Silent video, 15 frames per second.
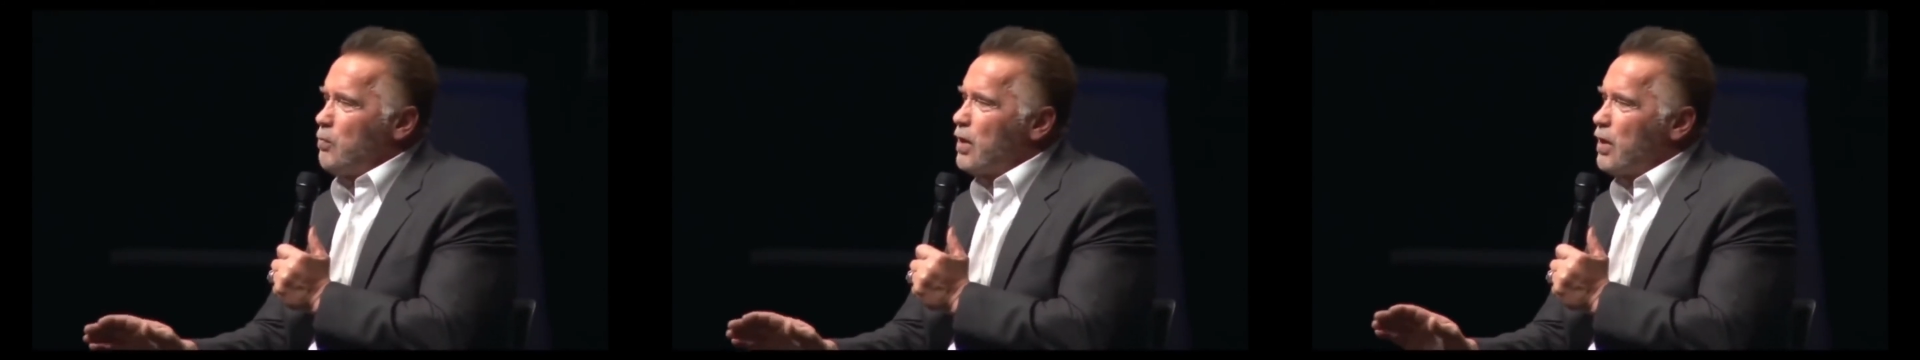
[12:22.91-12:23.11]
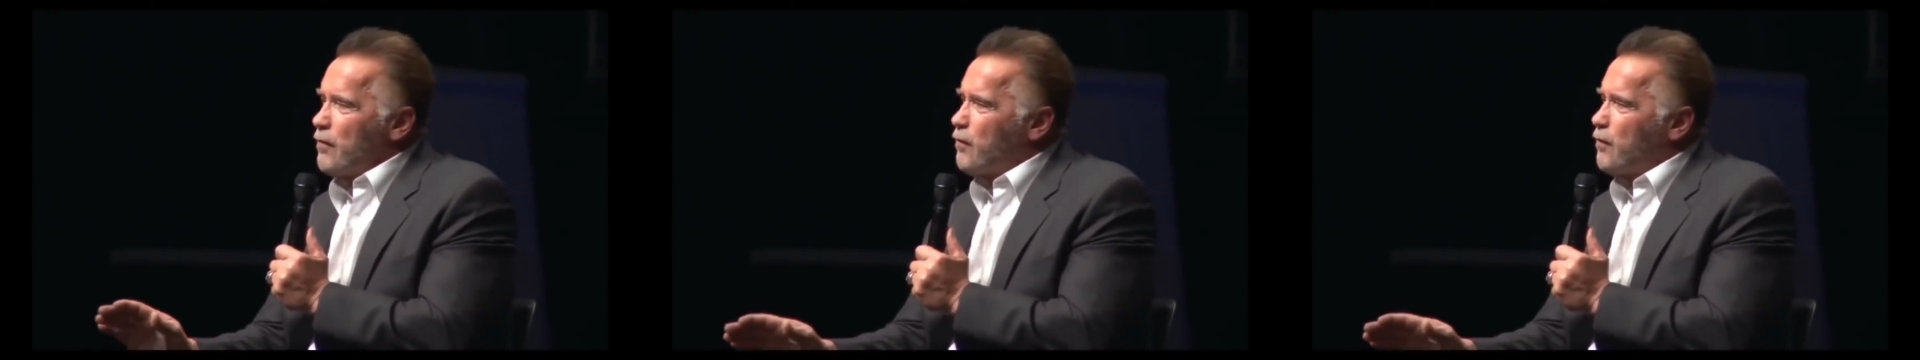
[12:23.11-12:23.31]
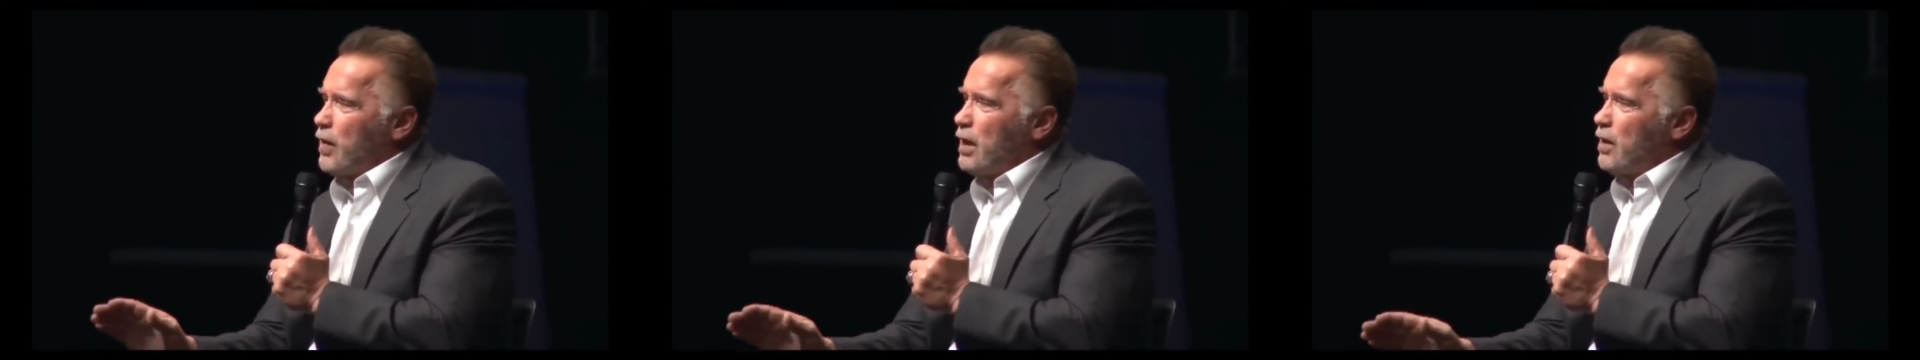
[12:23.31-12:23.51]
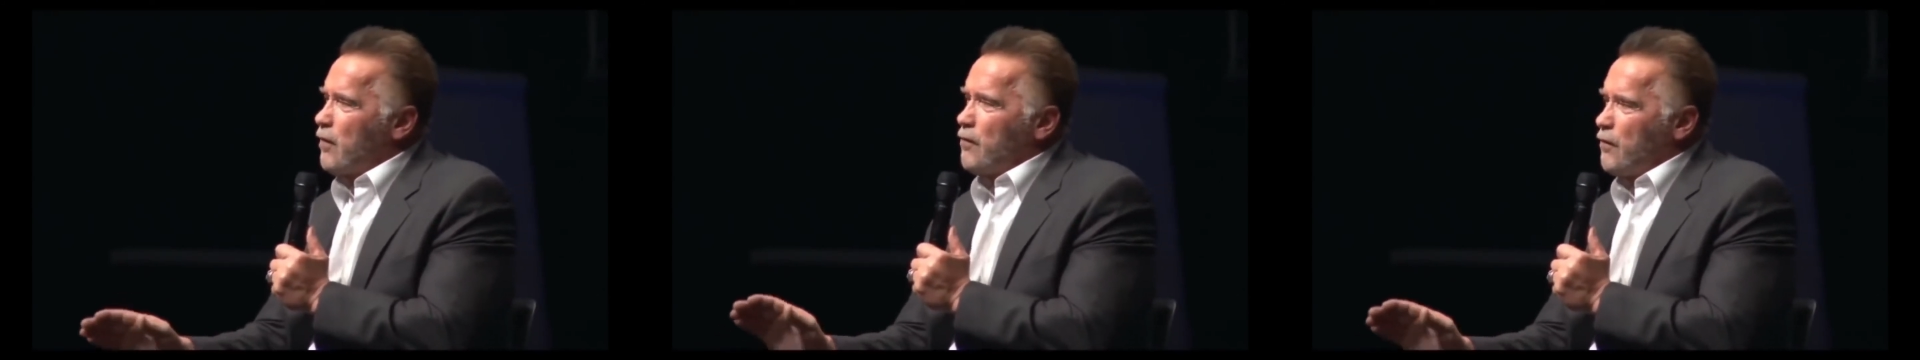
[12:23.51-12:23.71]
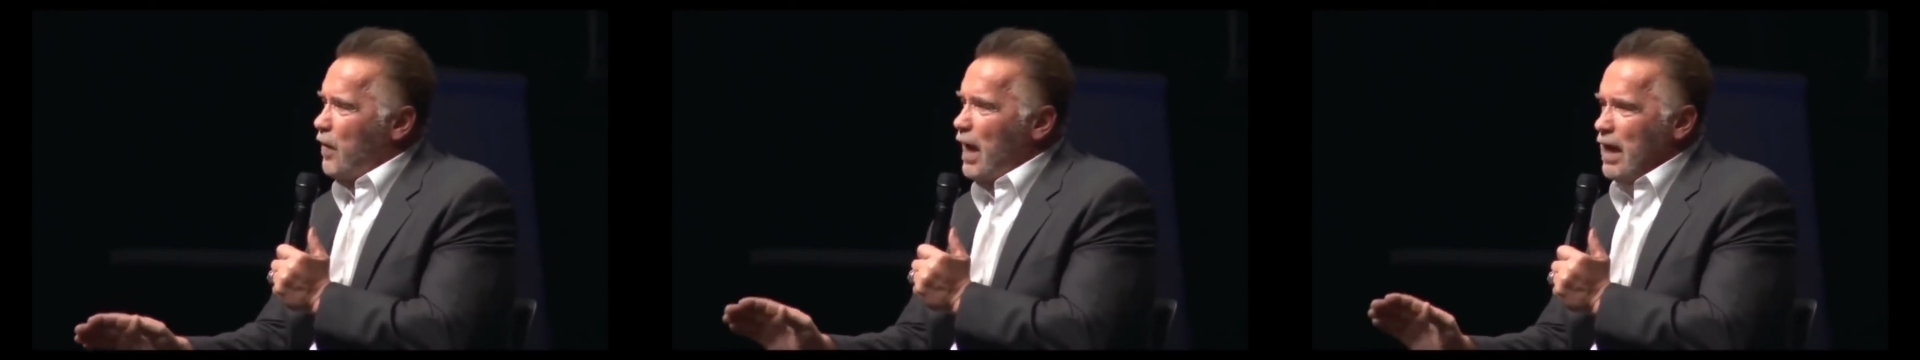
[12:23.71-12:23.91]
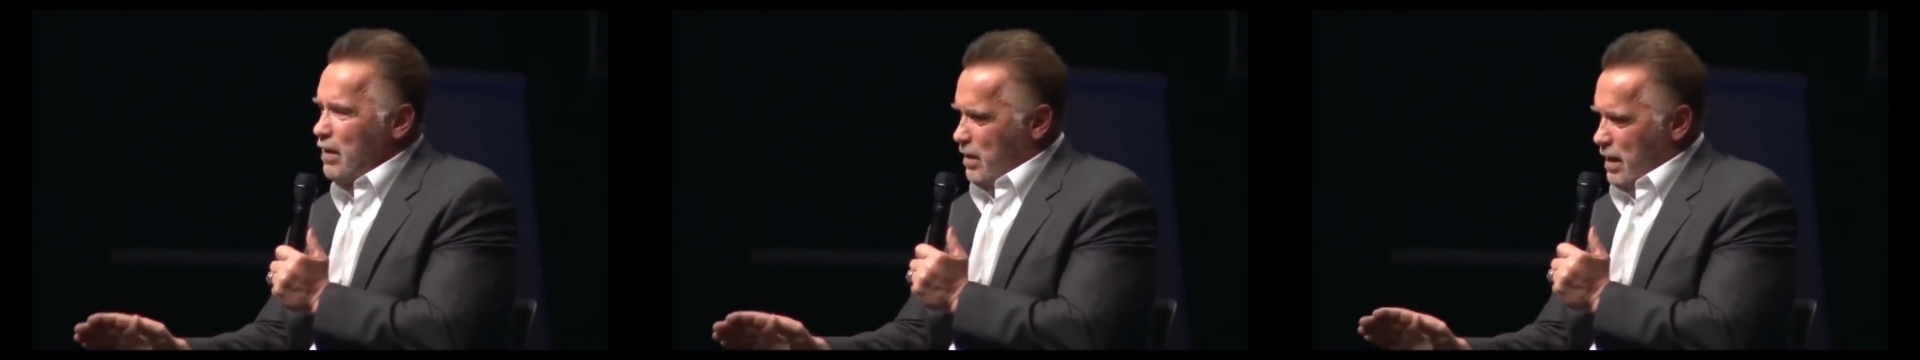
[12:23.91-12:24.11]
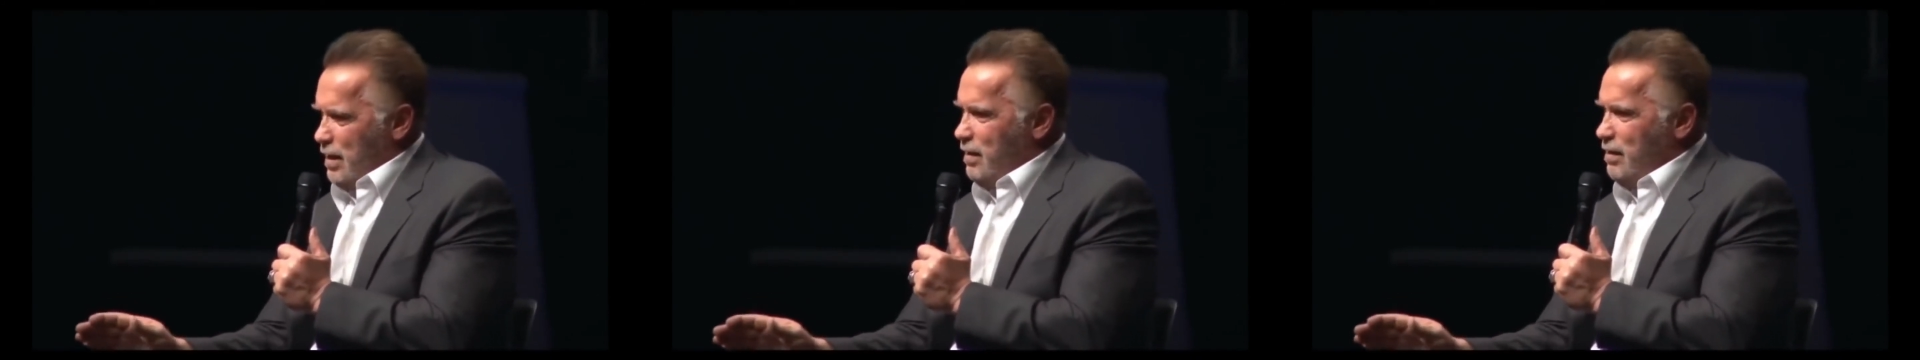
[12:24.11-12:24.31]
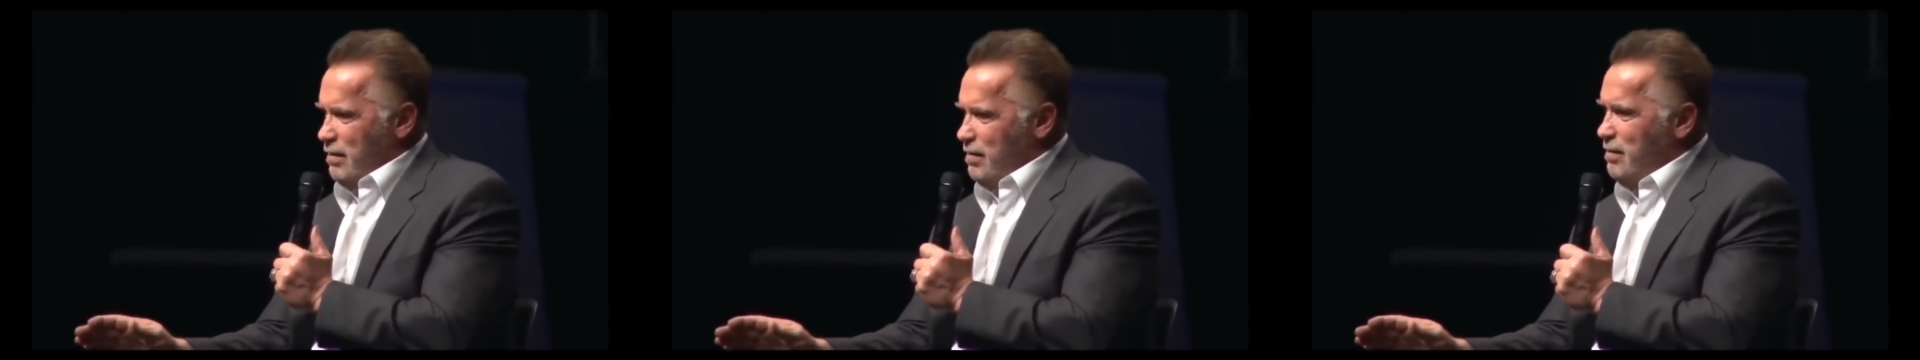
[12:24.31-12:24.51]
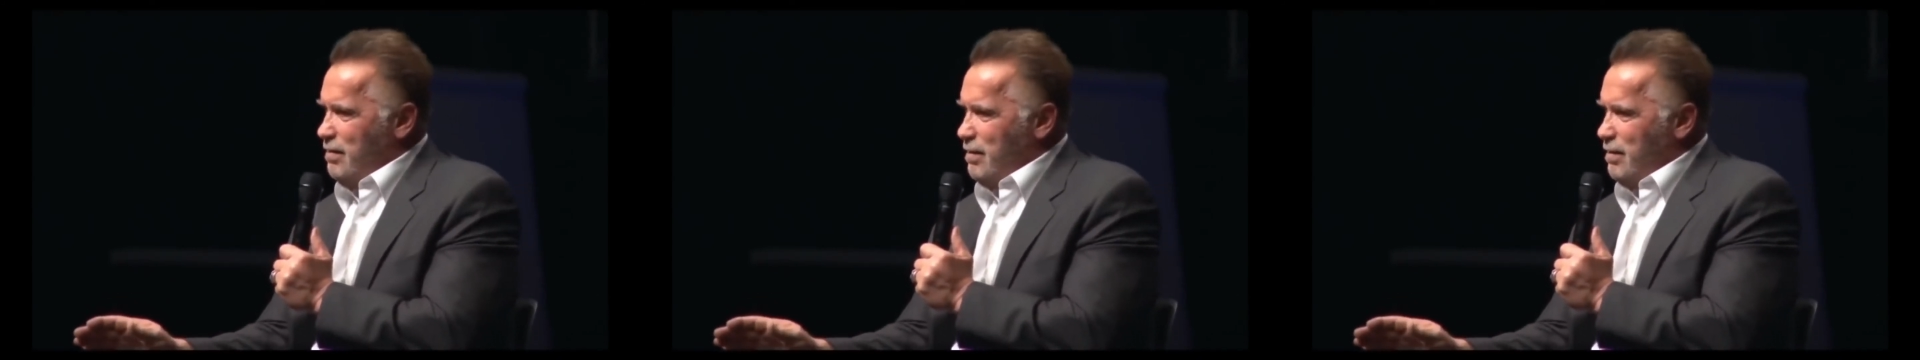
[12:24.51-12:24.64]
be afraid of failing,